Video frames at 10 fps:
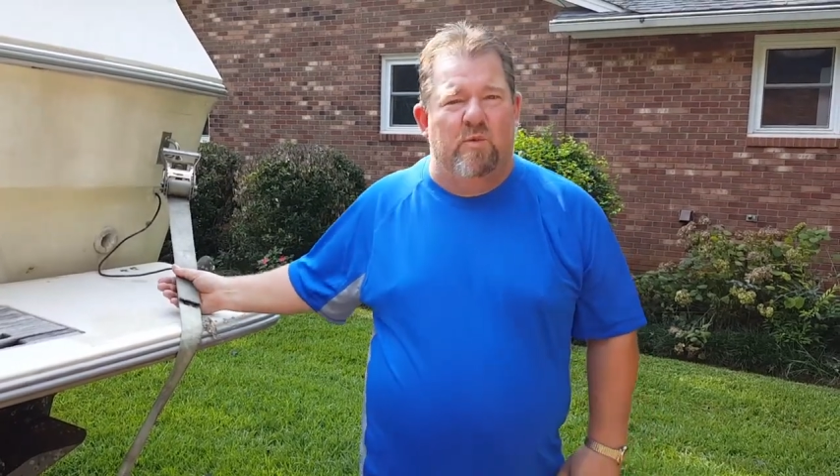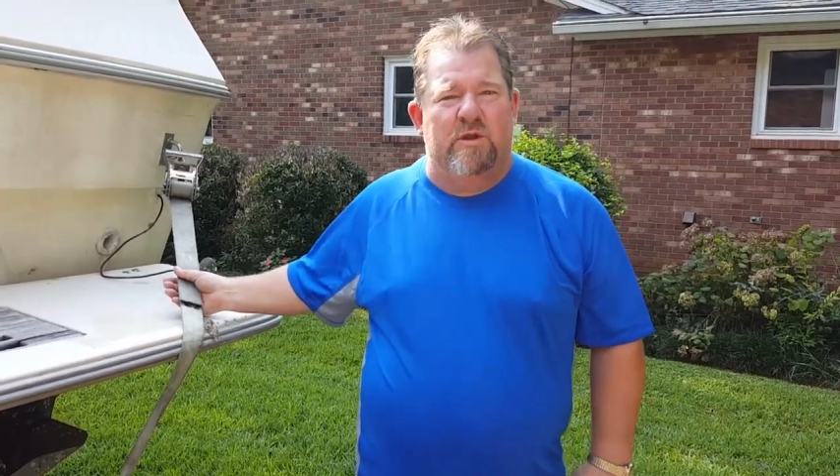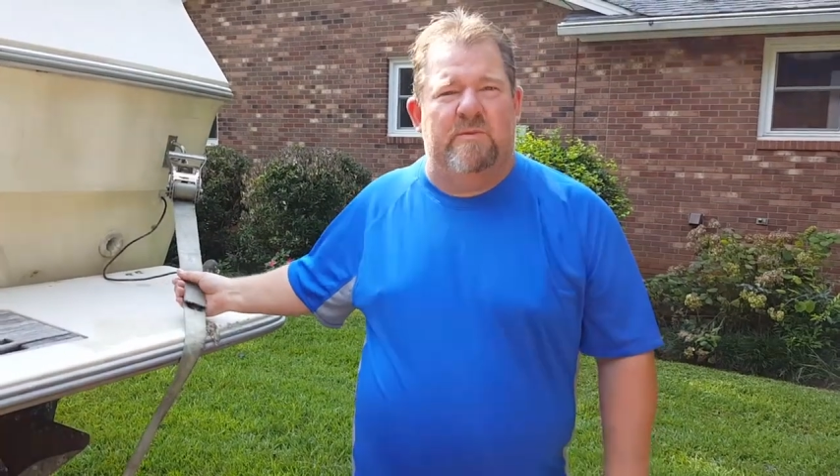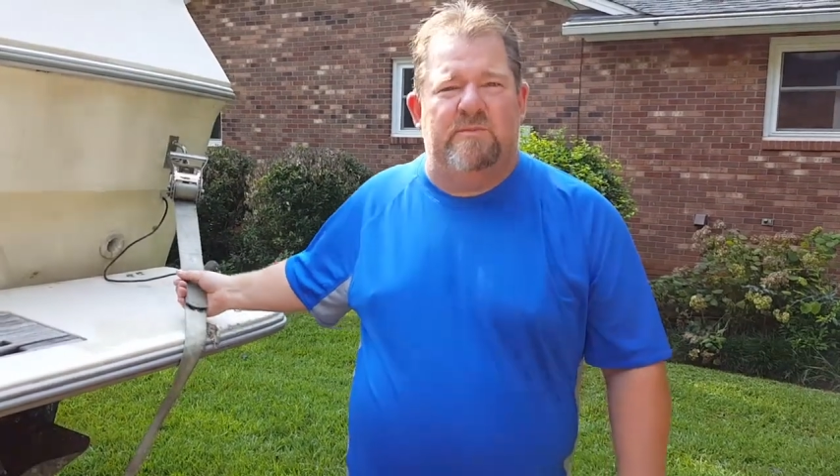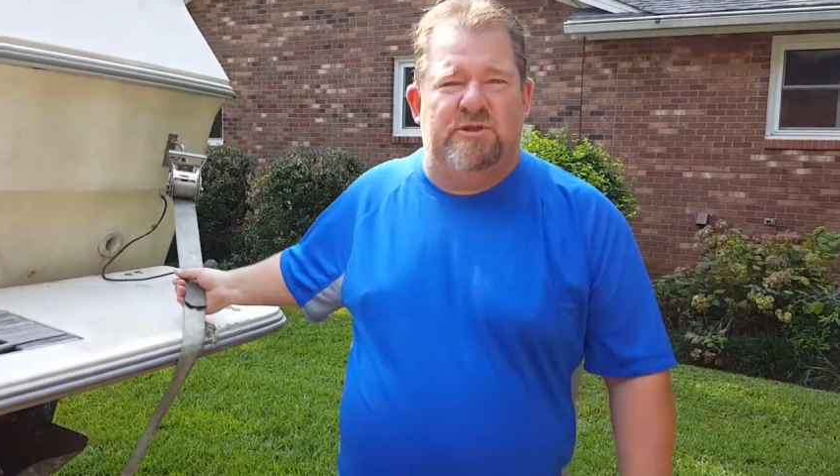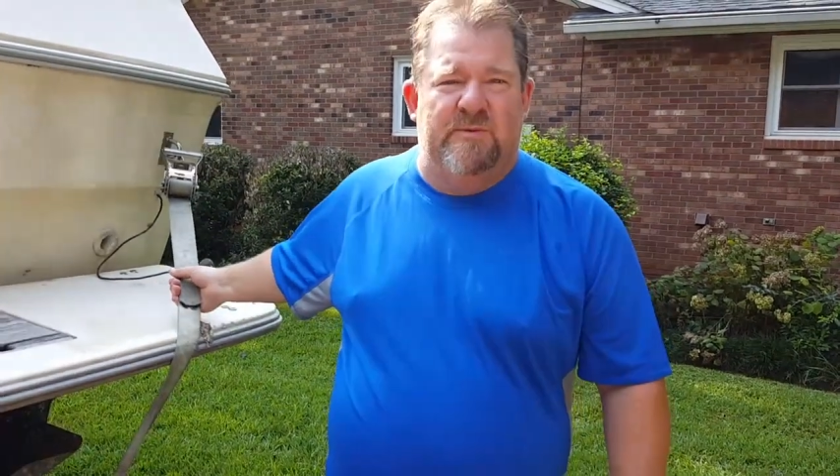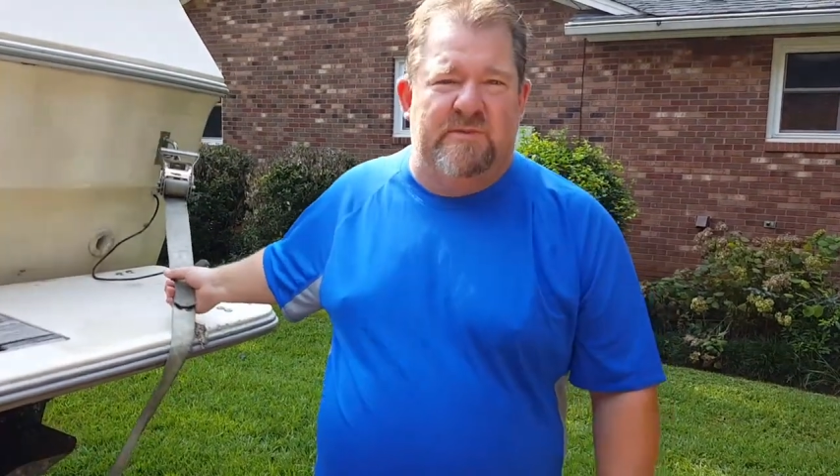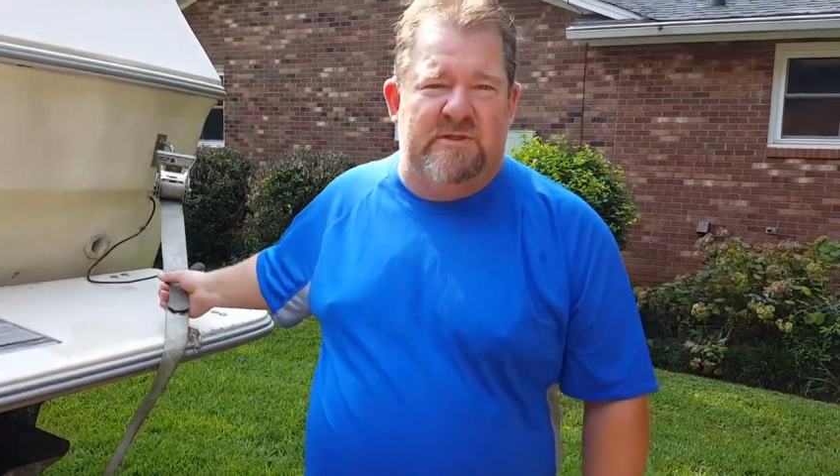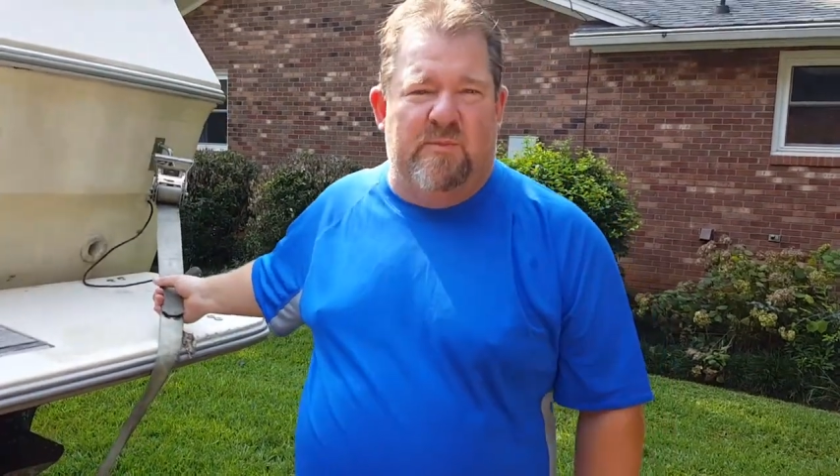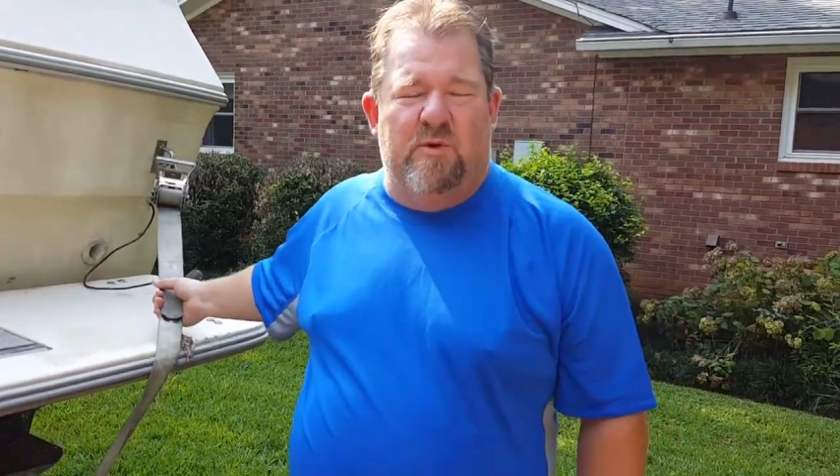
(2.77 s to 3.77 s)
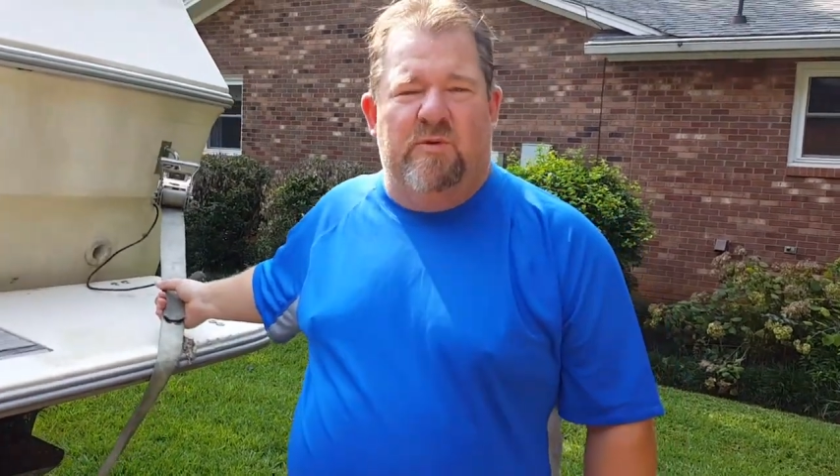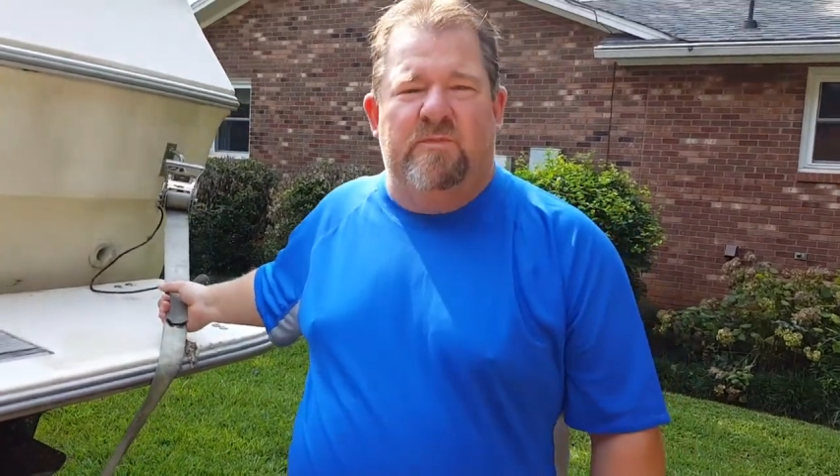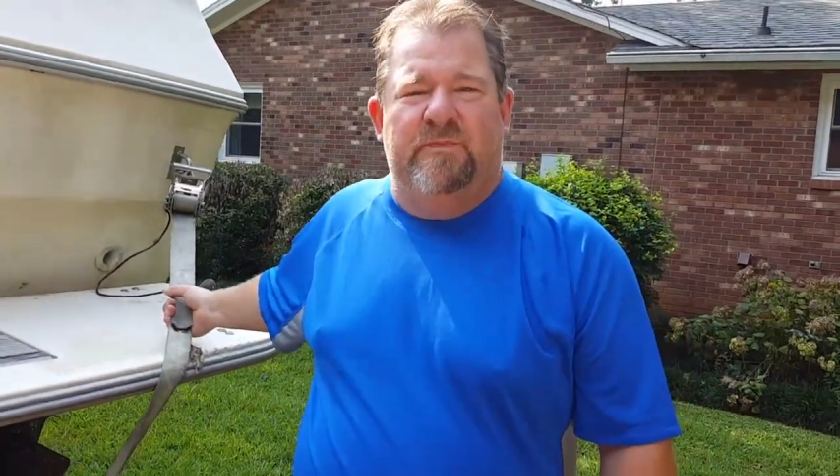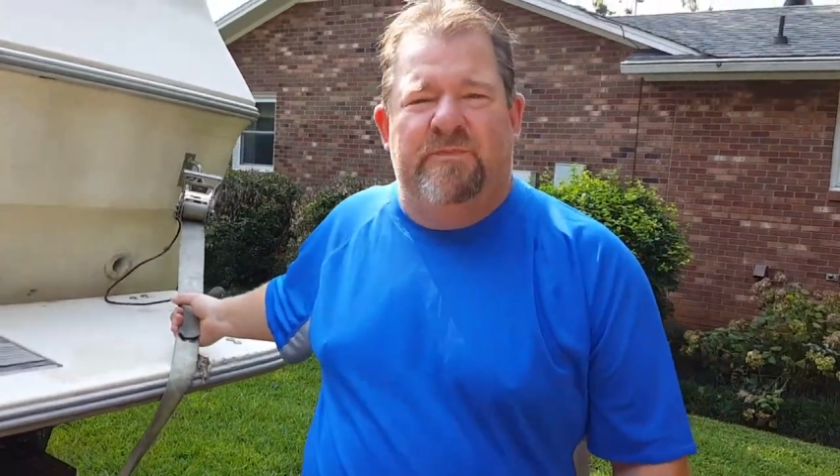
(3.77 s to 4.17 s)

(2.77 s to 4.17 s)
William Chip Summerall.